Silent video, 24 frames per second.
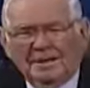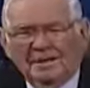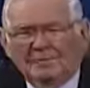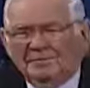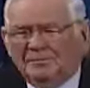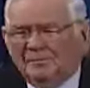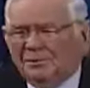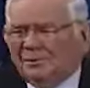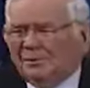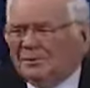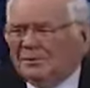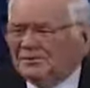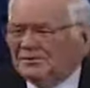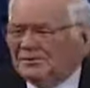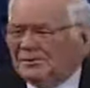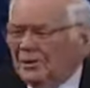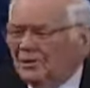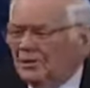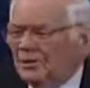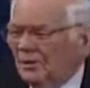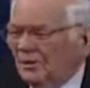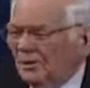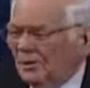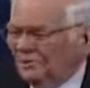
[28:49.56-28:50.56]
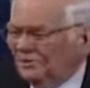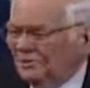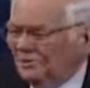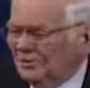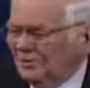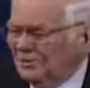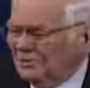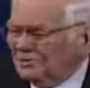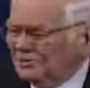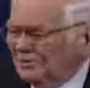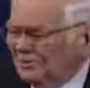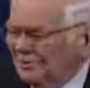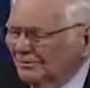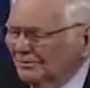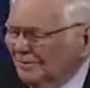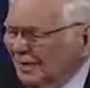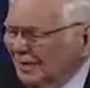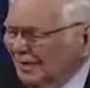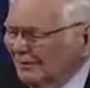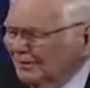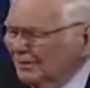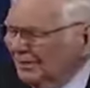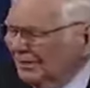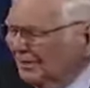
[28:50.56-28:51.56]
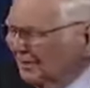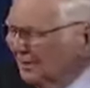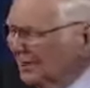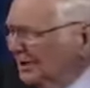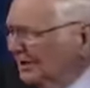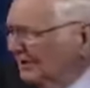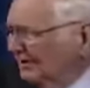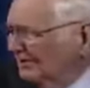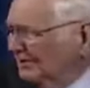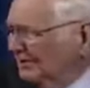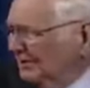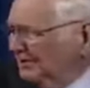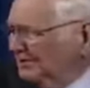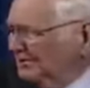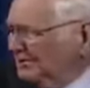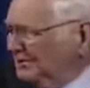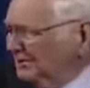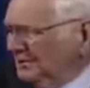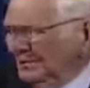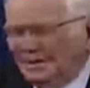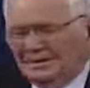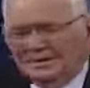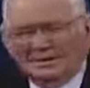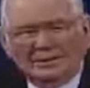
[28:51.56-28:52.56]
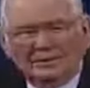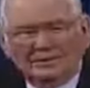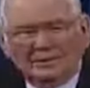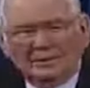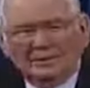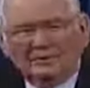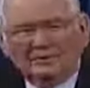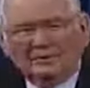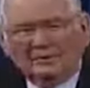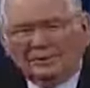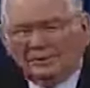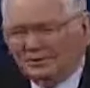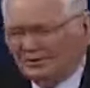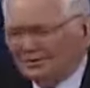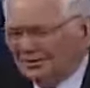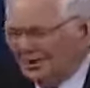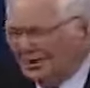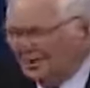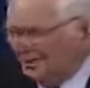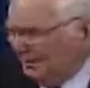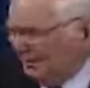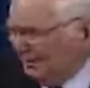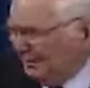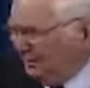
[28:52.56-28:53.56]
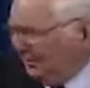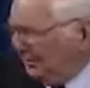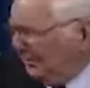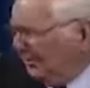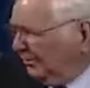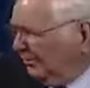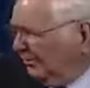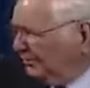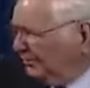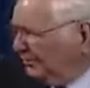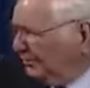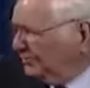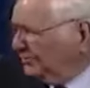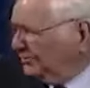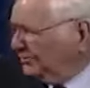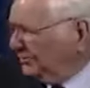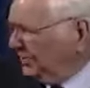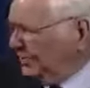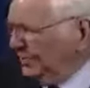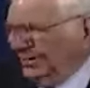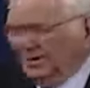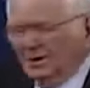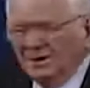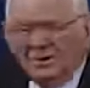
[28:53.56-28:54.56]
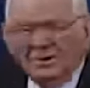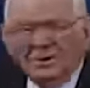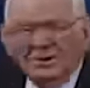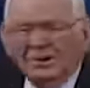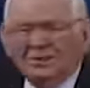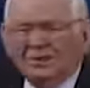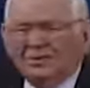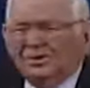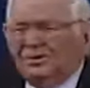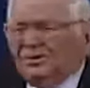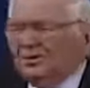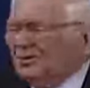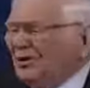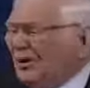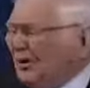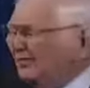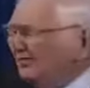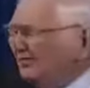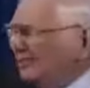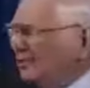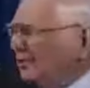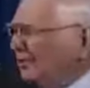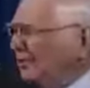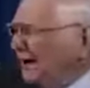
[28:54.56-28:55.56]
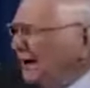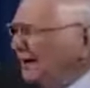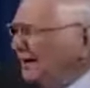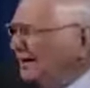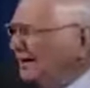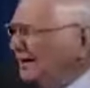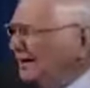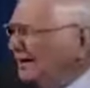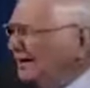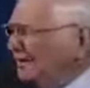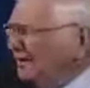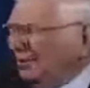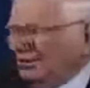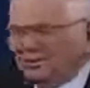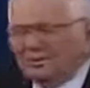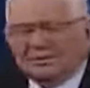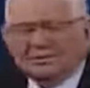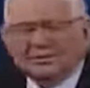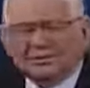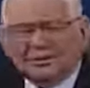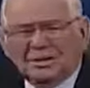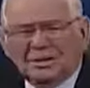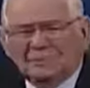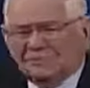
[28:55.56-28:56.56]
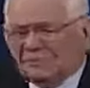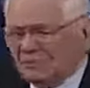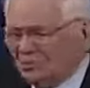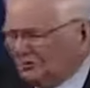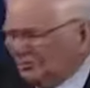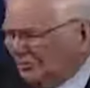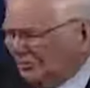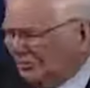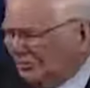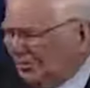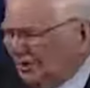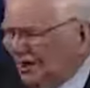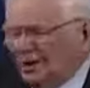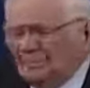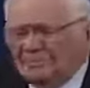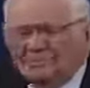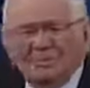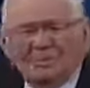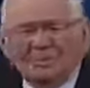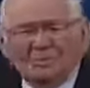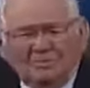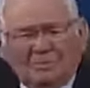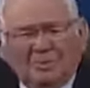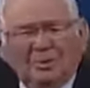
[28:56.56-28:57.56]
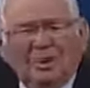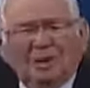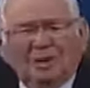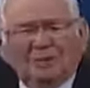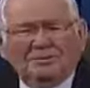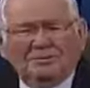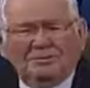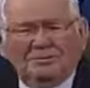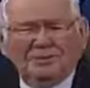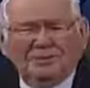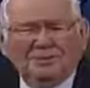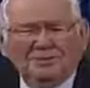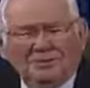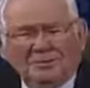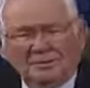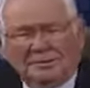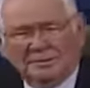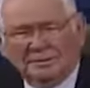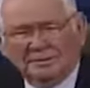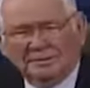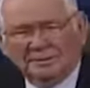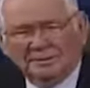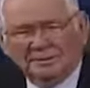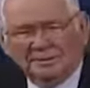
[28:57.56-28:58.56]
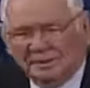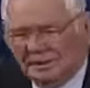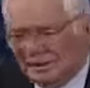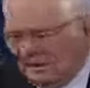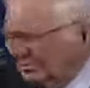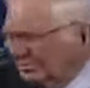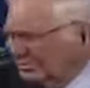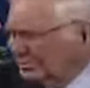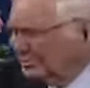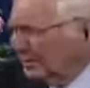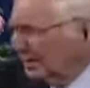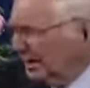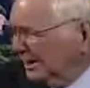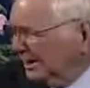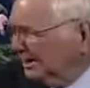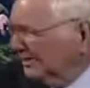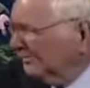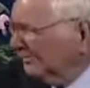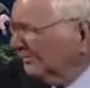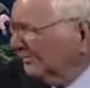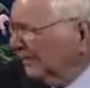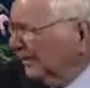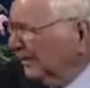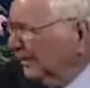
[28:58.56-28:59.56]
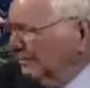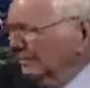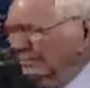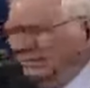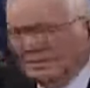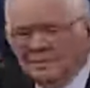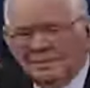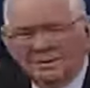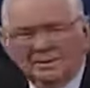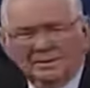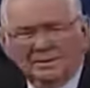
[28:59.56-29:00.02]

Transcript: if you get some one verse revolving rev that just picks a little verse here and a little verse there, you have no idea what the subject or the object was that it was taken from.